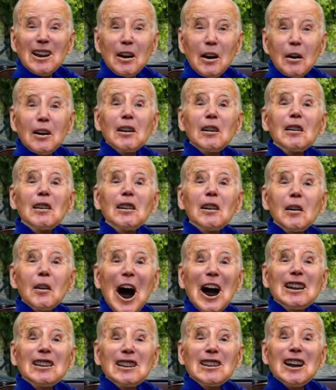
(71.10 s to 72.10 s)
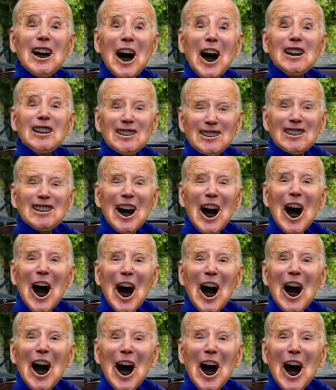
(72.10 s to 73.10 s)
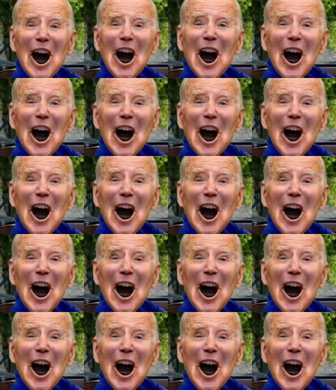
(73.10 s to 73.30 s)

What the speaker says: are you distracted yet?